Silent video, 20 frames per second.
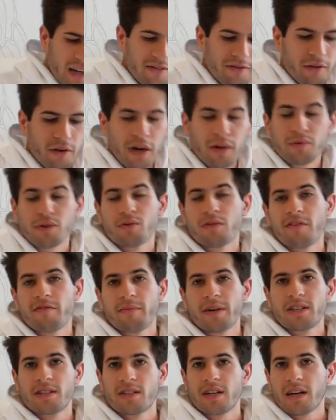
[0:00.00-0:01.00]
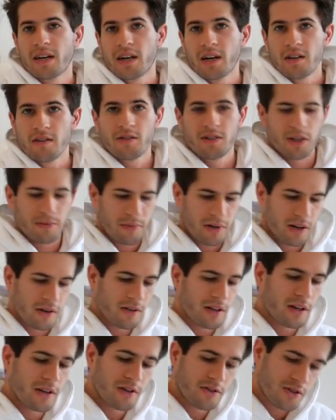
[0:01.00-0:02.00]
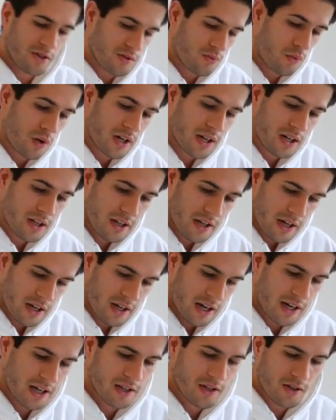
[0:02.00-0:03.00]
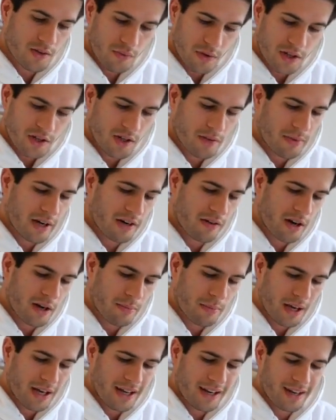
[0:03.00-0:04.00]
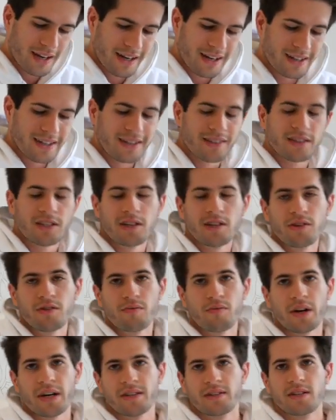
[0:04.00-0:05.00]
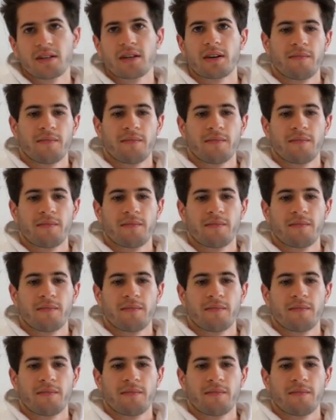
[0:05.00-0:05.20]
If gray was one of my set colors up here, then in just one click, I can switch to my gray pen and continue writing.